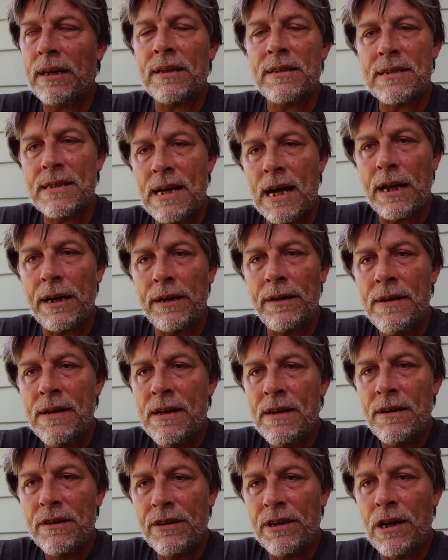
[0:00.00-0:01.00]
It's not
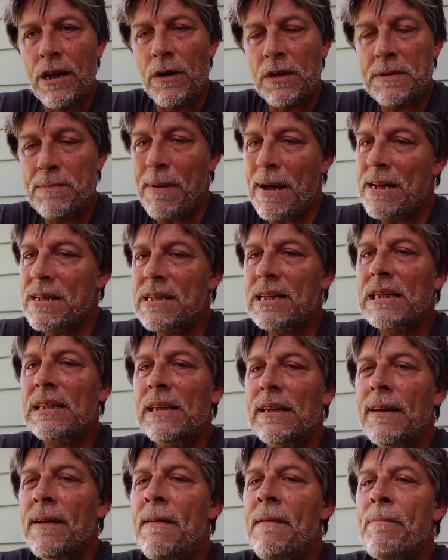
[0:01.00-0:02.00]
it's
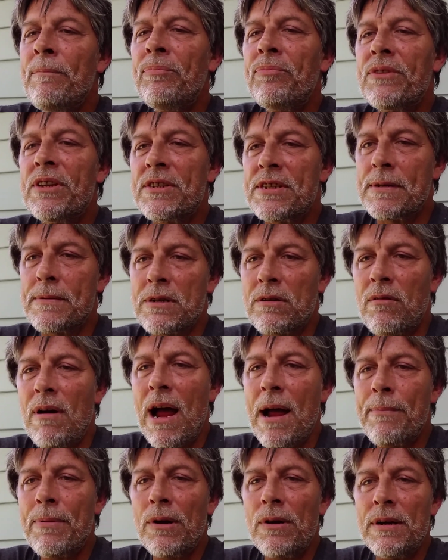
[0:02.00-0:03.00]
basically the
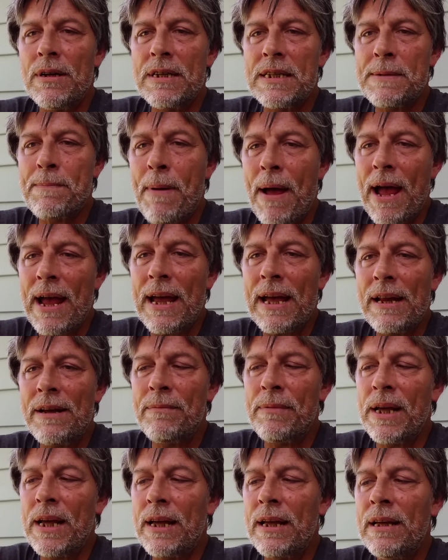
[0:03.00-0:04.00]
subscriber is paying
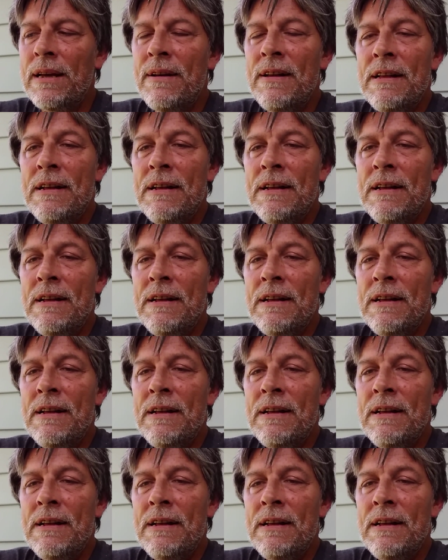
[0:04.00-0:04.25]
me